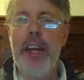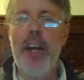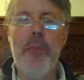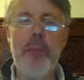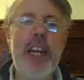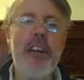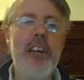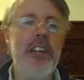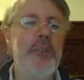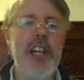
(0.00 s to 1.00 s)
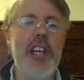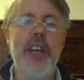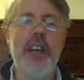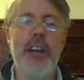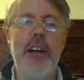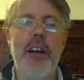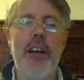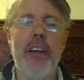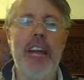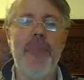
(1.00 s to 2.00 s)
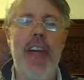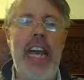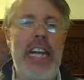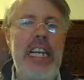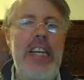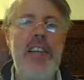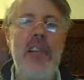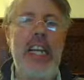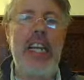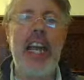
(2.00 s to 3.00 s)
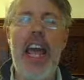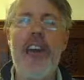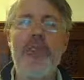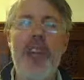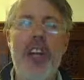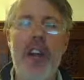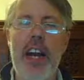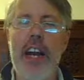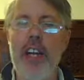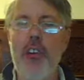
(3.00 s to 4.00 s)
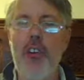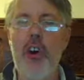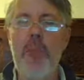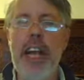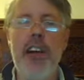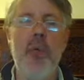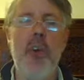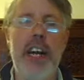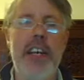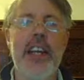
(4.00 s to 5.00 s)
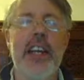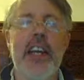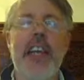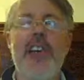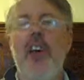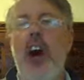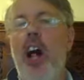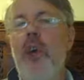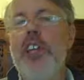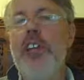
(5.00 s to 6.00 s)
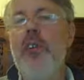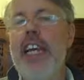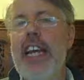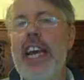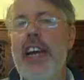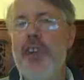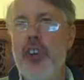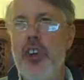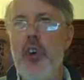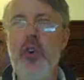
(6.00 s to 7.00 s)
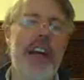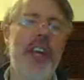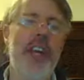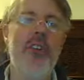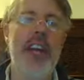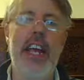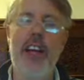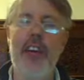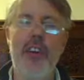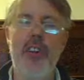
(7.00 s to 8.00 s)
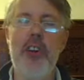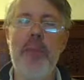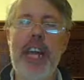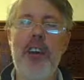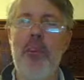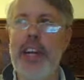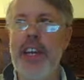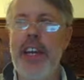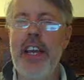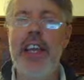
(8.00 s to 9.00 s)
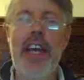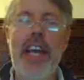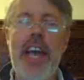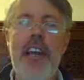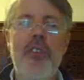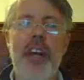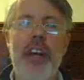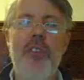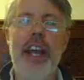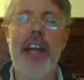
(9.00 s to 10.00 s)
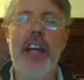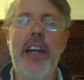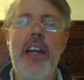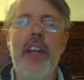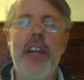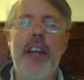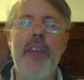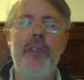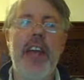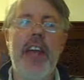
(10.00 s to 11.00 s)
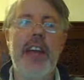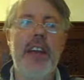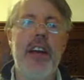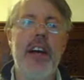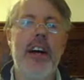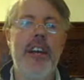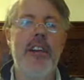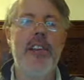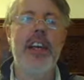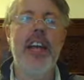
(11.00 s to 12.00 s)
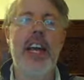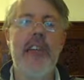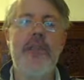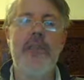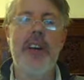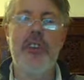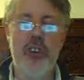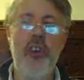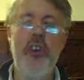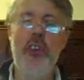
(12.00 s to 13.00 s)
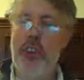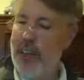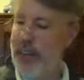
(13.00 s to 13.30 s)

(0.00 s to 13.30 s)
Now, I'm going to tell you a secret, and that is that every triangle, no matter what, is always going to have two acute angles, no matter what. You can't draw a triangle that doesn't have two